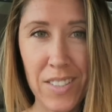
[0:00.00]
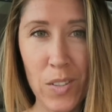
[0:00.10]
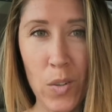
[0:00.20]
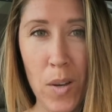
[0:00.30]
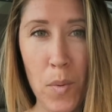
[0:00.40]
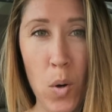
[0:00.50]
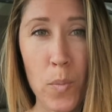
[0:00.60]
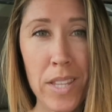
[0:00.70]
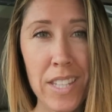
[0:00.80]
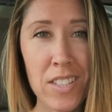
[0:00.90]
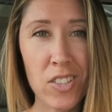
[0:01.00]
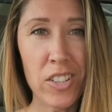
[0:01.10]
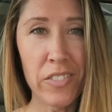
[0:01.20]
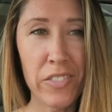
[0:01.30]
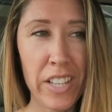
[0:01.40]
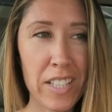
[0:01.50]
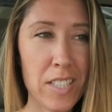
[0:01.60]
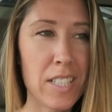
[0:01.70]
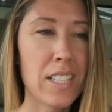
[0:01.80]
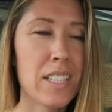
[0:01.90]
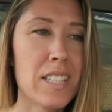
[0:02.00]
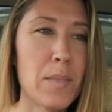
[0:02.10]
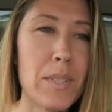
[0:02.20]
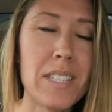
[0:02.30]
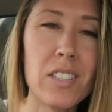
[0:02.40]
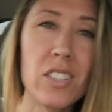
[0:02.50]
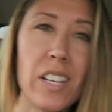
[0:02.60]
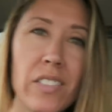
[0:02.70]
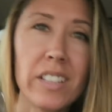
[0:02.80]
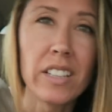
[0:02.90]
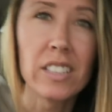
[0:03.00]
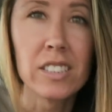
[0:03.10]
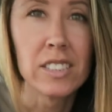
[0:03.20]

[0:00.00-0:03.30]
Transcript: So I'm hoping these are gonna fit. Let me sit you down here.